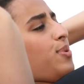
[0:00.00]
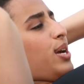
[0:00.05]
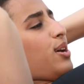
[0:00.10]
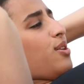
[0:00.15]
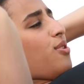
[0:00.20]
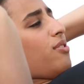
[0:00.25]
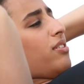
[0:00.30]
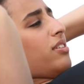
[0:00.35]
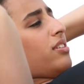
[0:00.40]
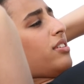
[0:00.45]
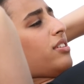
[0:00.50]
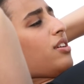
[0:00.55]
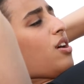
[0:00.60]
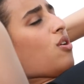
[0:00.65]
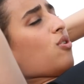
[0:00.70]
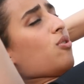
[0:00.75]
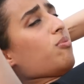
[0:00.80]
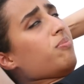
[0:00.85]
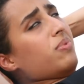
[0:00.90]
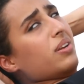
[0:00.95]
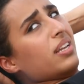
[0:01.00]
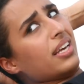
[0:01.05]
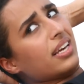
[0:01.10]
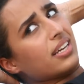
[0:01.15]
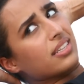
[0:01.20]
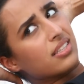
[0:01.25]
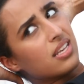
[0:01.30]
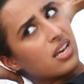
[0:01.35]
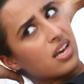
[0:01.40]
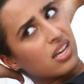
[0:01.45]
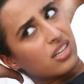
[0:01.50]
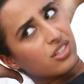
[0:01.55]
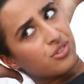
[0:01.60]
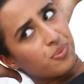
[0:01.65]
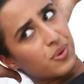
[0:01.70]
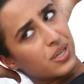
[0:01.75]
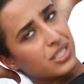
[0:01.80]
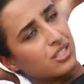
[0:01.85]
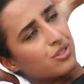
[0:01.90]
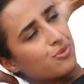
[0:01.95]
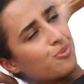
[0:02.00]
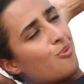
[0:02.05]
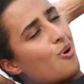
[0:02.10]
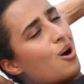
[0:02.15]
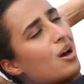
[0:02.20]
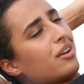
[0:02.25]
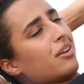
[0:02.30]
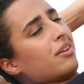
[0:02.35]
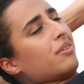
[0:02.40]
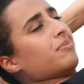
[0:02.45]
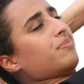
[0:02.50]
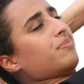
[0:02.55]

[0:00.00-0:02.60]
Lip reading: go into your obliques, twist, 1,